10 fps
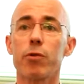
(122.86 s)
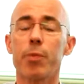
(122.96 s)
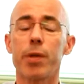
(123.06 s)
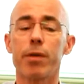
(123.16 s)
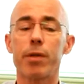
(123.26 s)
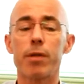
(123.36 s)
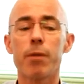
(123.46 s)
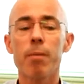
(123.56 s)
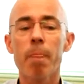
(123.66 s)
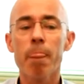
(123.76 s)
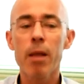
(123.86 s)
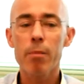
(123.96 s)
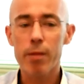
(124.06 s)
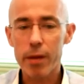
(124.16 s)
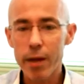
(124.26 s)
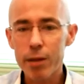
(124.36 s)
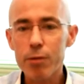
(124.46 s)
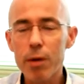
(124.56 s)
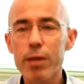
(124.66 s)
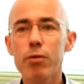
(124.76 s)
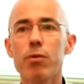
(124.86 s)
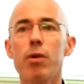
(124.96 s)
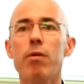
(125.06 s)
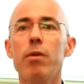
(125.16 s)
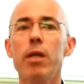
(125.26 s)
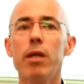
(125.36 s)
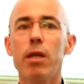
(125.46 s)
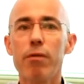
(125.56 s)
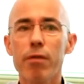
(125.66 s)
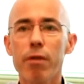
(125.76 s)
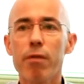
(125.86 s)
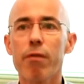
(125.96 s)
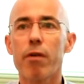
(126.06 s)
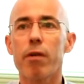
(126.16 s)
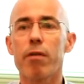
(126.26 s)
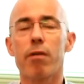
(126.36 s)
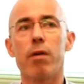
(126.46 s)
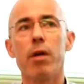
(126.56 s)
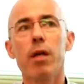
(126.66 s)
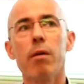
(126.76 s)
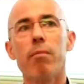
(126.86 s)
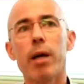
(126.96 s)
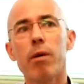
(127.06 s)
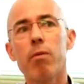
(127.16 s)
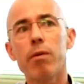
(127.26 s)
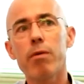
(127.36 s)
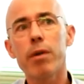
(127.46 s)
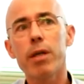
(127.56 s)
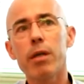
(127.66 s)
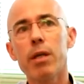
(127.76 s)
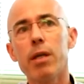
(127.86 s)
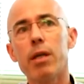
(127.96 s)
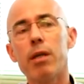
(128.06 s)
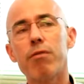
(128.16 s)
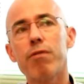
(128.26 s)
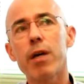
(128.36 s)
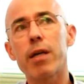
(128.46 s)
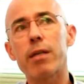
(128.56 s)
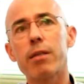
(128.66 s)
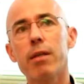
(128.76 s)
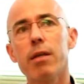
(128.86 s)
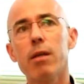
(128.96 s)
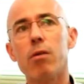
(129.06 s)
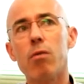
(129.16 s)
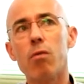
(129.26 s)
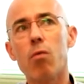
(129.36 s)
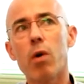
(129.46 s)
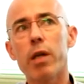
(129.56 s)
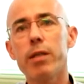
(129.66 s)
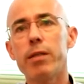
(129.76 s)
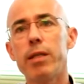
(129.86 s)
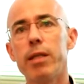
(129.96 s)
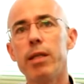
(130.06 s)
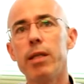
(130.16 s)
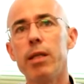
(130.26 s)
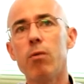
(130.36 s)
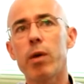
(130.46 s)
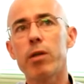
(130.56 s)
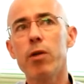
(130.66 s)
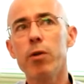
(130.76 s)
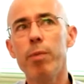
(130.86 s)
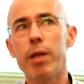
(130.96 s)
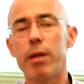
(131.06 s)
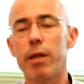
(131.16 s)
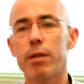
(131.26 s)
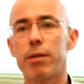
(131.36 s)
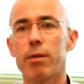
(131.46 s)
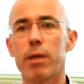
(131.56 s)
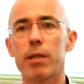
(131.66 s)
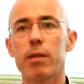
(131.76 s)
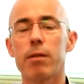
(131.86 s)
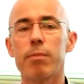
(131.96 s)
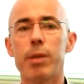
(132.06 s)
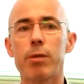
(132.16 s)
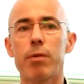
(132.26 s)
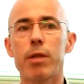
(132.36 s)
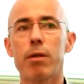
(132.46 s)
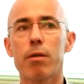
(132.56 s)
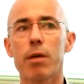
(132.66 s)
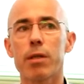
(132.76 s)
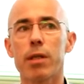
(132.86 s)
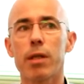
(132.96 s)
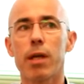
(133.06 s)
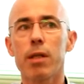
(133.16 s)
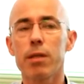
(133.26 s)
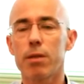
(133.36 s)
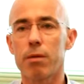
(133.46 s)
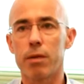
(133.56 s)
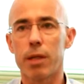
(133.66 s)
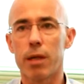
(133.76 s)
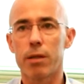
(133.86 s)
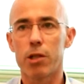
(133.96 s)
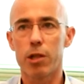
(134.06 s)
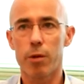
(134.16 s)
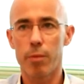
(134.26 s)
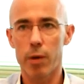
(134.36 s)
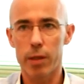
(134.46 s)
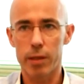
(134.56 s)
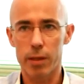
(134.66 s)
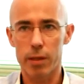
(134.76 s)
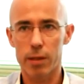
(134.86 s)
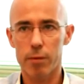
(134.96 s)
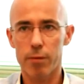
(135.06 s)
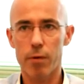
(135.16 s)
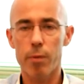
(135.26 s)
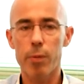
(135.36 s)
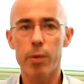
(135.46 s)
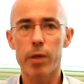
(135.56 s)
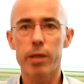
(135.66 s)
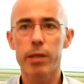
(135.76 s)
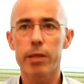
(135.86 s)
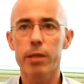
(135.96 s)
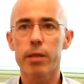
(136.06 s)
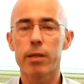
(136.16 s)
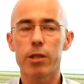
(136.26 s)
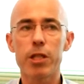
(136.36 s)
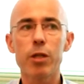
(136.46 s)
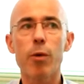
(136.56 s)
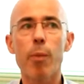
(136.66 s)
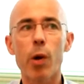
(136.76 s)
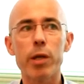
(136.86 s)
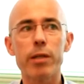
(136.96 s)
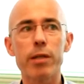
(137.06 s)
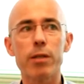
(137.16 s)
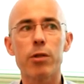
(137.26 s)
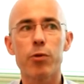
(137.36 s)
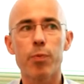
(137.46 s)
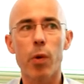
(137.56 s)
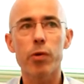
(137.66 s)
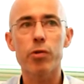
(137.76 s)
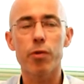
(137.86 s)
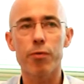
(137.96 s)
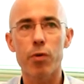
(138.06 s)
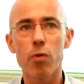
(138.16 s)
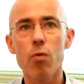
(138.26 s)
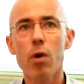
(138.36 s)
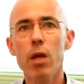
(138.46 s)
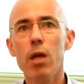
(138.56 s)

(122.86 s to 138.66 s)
periods. But then I tried to go even further by wondering, in fact, what could be the interest between crossing history and geopolitics. From a geopolitist's point of view,